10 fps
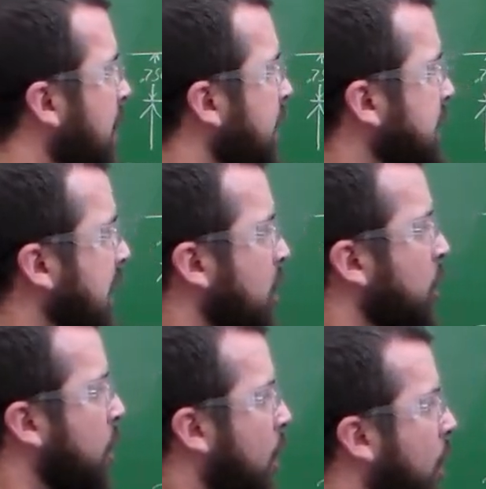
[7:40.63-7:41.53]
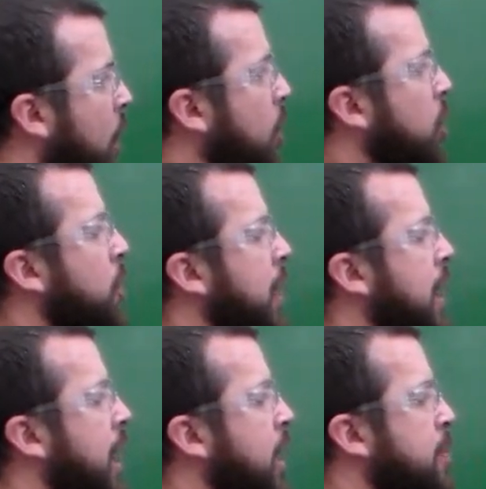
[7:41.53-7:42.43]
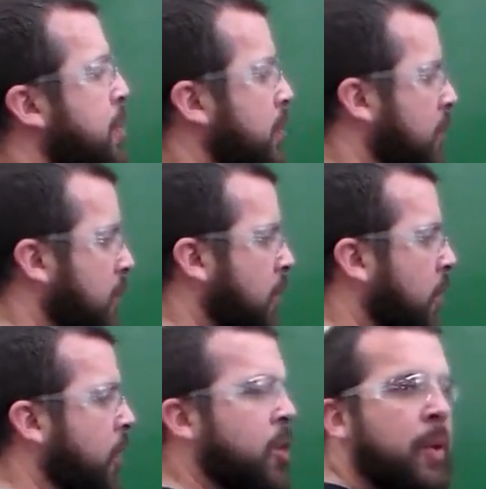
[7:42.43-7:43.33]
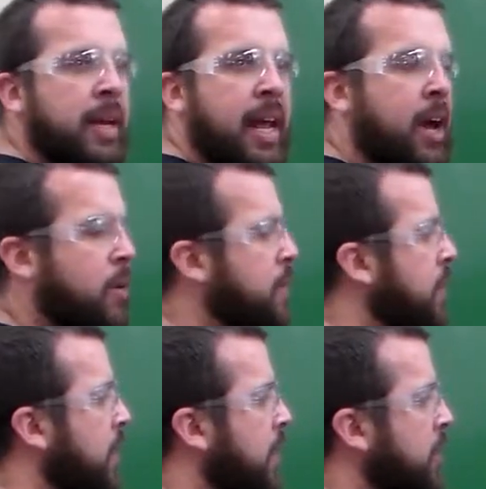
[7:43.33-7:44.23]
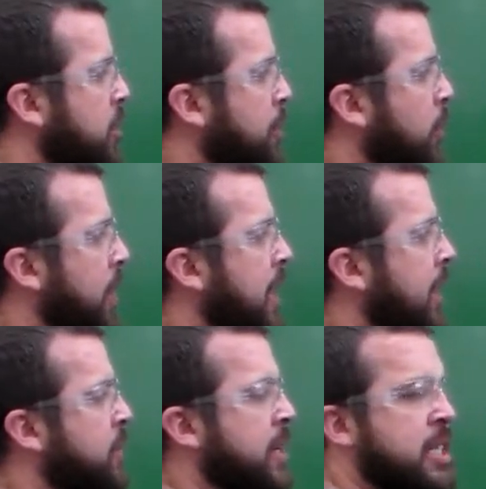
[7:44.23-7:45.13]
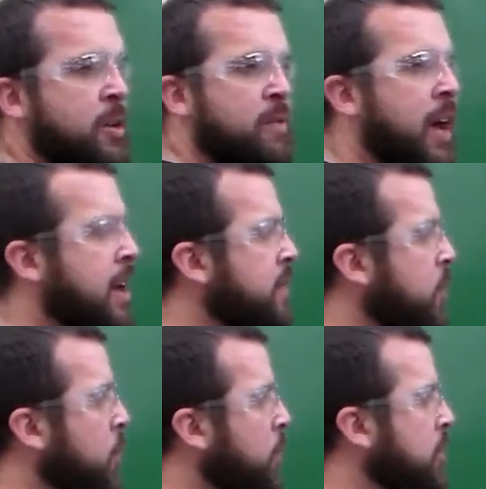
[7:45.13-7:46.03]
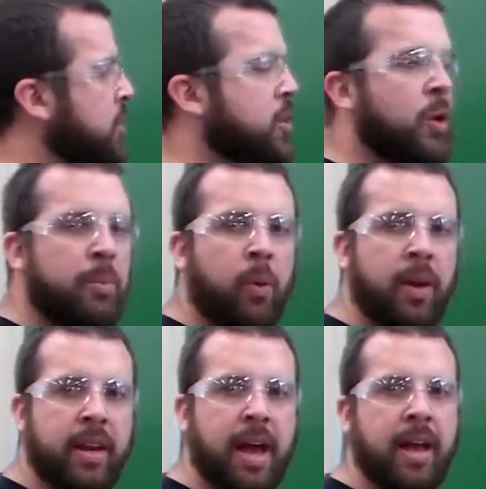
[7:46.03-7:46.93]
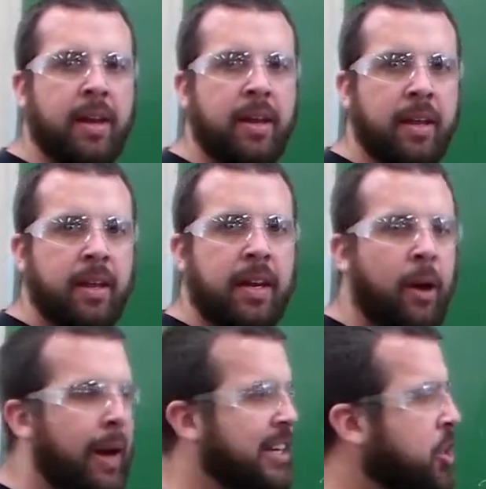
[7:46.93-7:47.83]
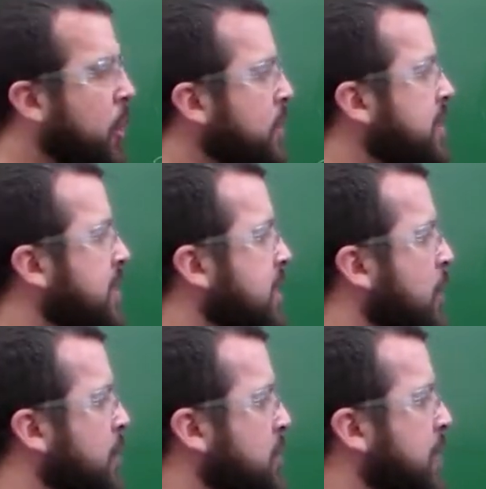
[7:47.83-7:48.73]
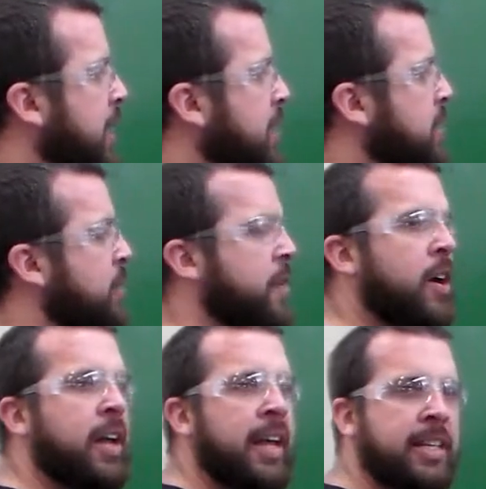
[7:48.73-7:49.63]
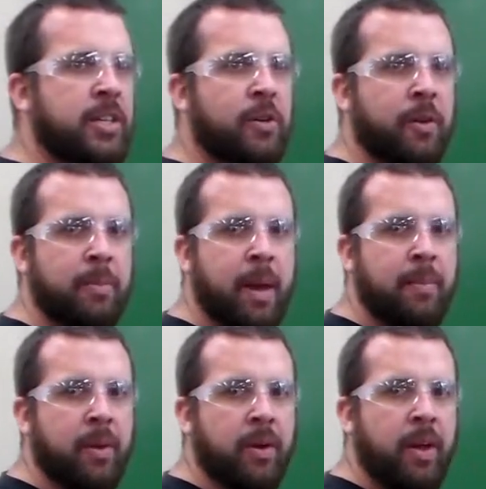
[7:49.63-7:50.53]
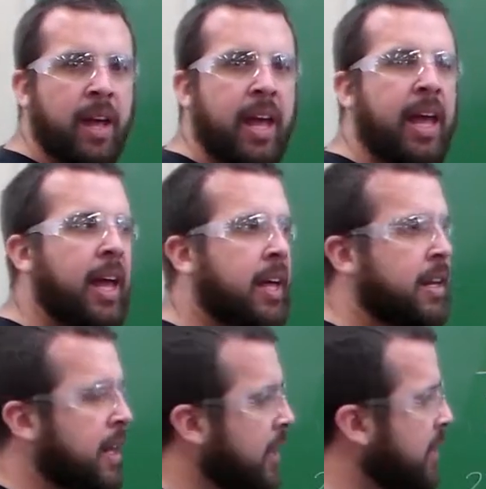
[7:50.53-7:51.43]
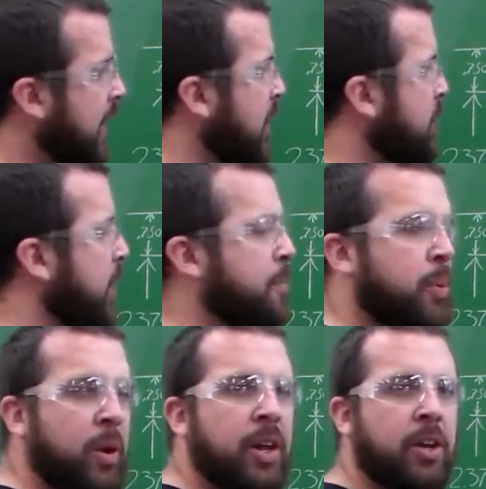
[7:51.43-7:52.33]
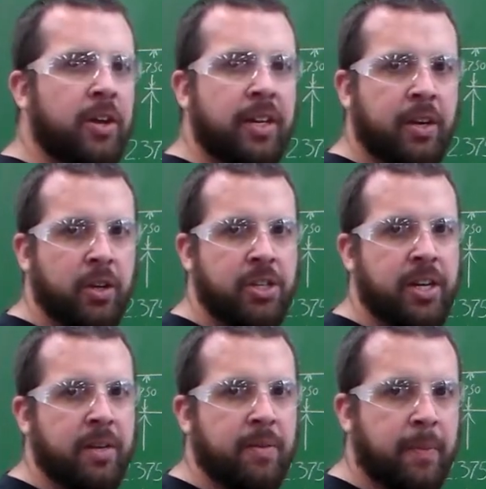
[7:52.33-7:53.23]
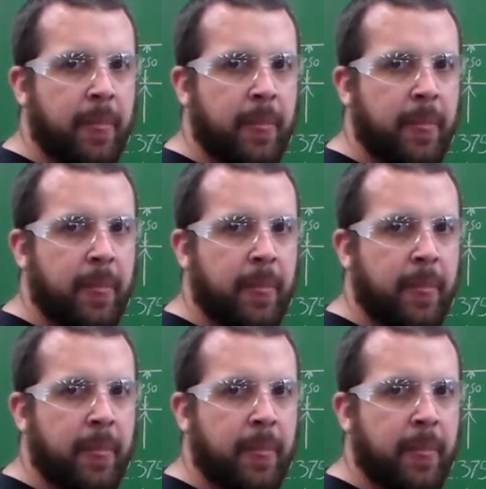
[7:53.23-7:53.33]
And instead of going all the way up or all the way down to 0.9375, we'll just go to 0.9. Now I chose these numbers because they're very easy to remember, and they give me a pretty good cushion.